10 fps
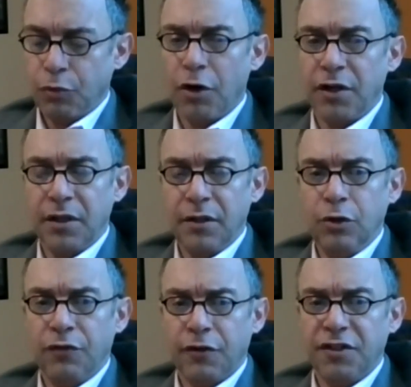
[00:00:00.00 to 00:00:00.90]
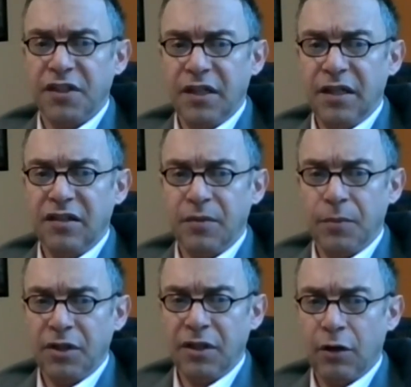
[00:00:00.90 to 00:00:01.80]
broaden the university's
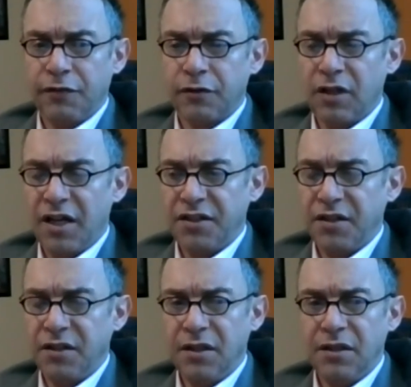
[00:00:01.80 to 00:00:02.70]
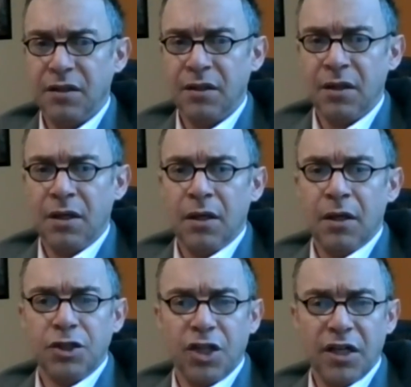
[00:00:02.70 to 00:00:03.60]
ability to offer classes in
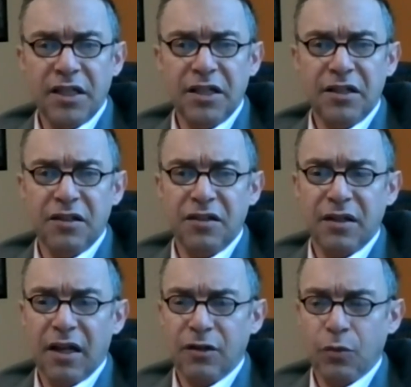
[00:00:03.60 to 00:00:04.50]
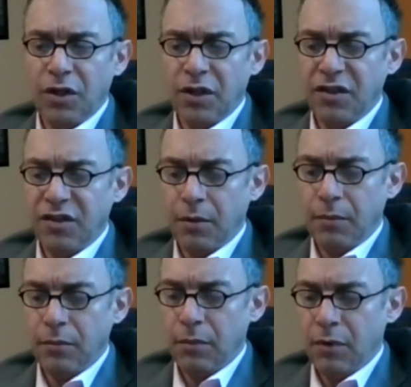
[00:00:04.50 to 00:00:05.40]
Chinese, as well as
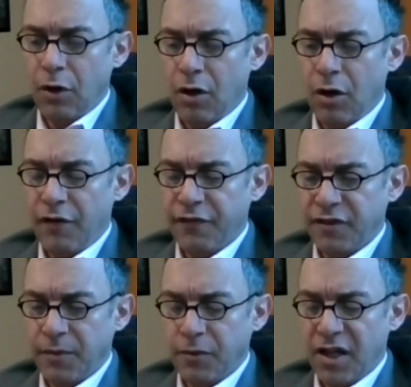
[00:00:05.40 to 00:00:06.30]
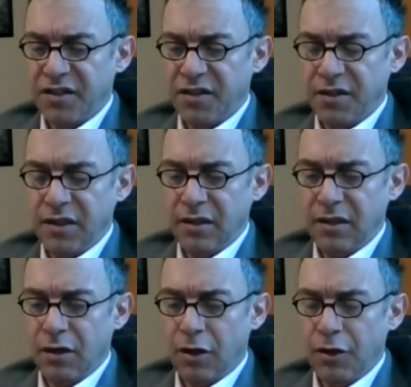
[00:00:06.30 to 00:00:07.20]
offer some classes
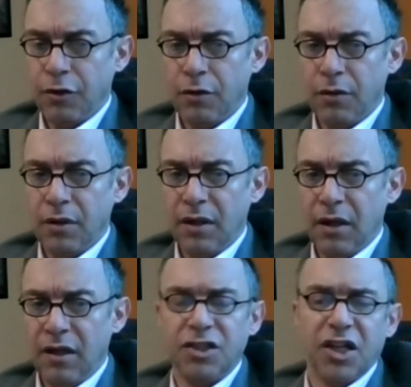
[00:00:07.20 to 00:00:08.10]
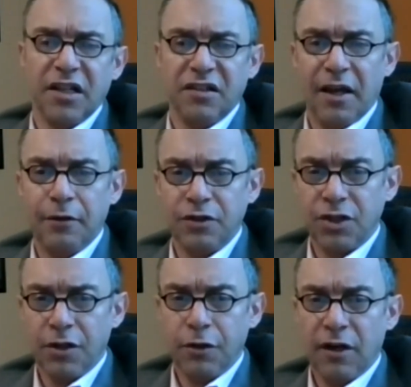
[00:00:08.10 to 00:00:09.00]
in other Chinese
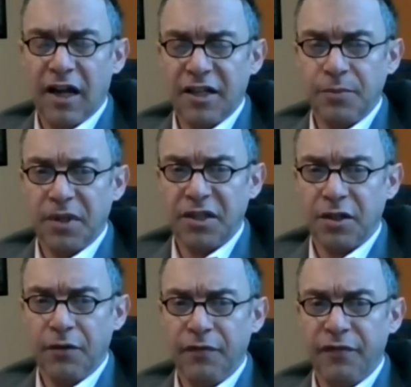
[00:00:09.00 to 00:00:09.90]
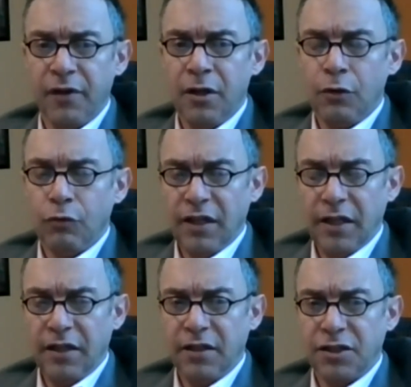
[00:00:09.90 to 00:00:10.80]
language, other aspects
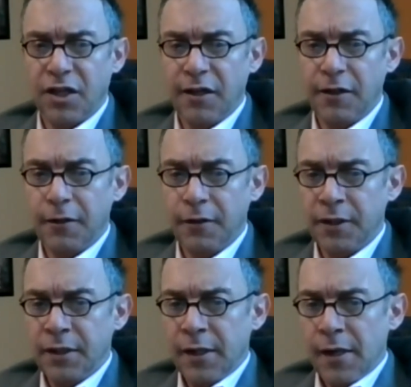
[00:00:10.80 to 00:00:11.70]
related to China.